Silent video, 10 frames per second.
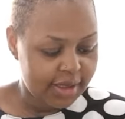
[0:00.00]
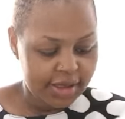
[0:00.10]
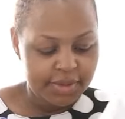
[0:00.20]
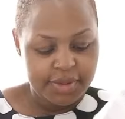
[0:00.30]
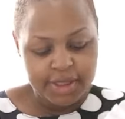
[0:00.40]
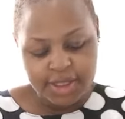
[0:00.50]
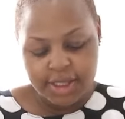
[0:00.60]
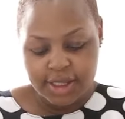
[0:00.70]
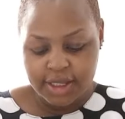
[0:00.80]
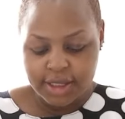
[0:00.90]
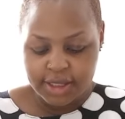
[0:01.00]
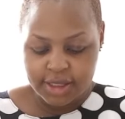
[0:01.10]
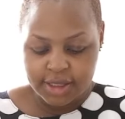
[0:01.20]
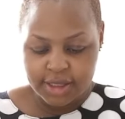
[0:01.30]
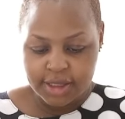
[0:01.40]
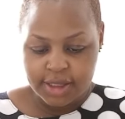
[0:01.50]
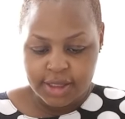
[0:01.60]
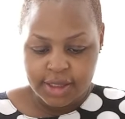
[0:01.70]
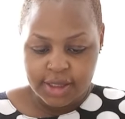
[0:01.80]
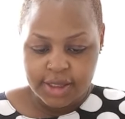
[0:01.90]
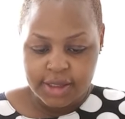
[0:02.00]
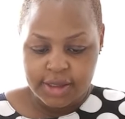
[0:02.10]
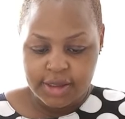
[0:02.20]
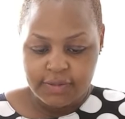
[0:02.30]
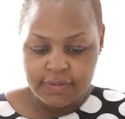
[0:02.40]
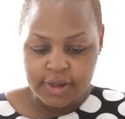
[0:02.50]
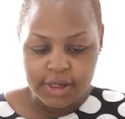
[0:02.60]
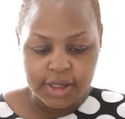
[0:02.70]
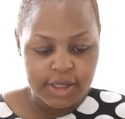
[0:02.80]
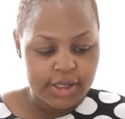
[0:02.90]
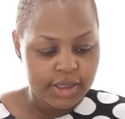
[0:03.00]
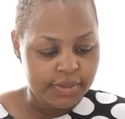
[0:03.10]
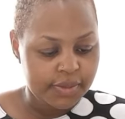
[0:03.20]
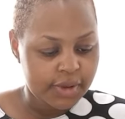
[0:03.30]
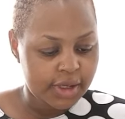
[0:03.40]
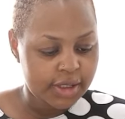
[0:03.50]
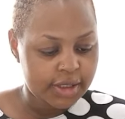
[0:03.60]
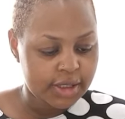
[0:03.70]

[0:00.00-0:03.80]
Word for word: let me see if I get the price